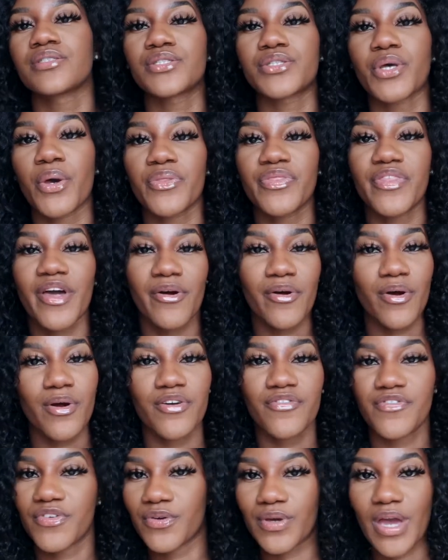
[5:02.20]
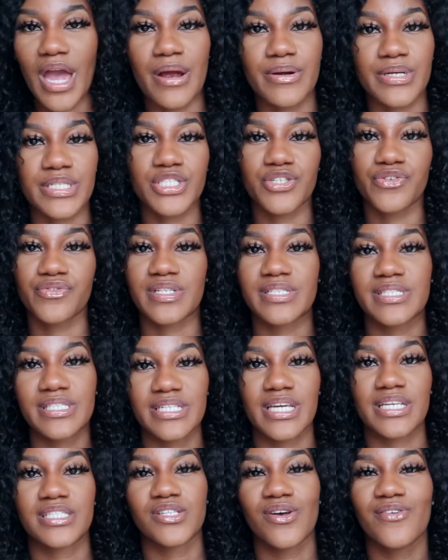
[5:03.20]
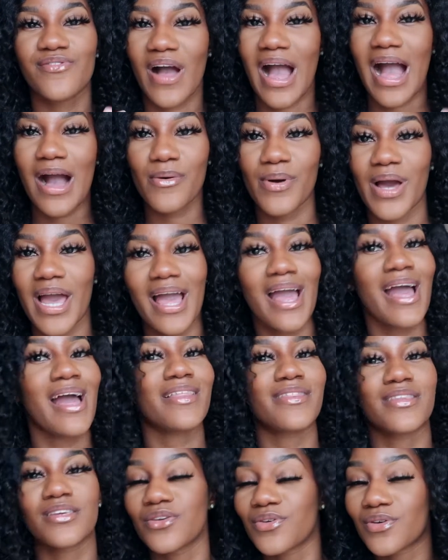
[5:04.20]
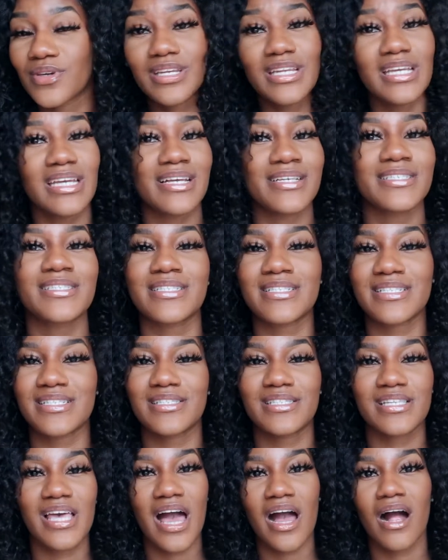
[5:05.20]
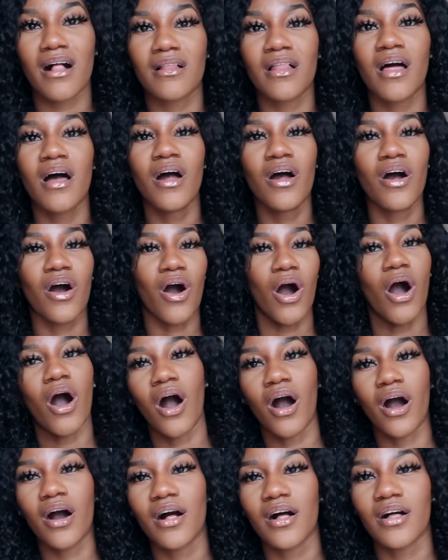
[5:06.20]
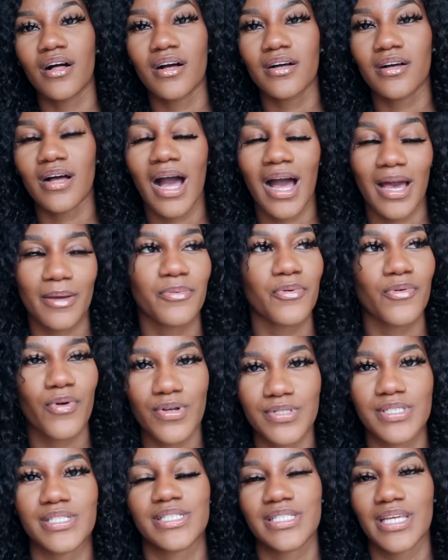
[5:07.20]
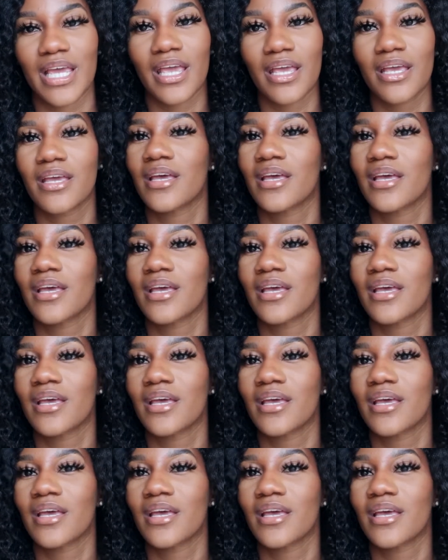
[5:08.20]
So there are a few characteristics of our hair that you can easily tell are high porosity.